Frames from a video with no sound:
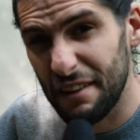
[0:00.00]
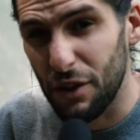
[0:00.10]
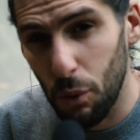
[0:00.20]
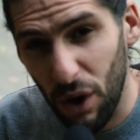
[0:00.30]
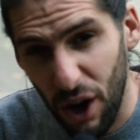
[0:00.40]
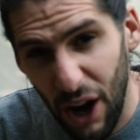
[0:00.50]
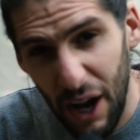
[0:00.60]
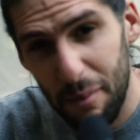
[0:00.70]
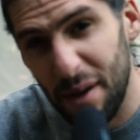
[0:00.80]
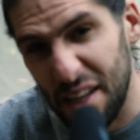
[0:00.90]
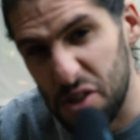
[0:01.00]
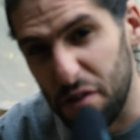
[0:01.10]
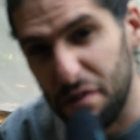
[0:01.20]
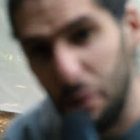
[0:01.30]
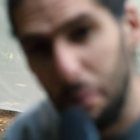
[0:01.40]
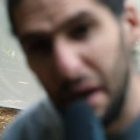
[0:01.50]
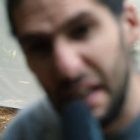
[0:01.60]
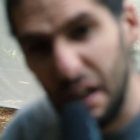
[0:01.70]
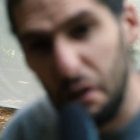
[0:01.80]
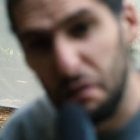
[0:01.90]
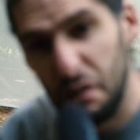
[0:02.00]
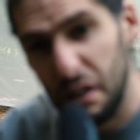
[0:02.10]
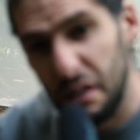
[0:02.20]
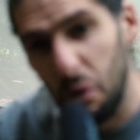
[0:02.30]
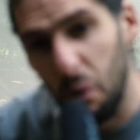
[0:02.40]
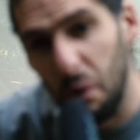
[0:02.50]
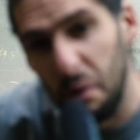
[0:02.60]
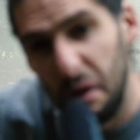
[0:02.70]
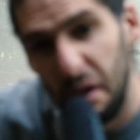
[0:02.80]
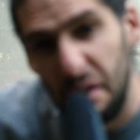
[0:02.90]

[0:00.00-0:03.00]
if you want to hire me as your filmmaker for your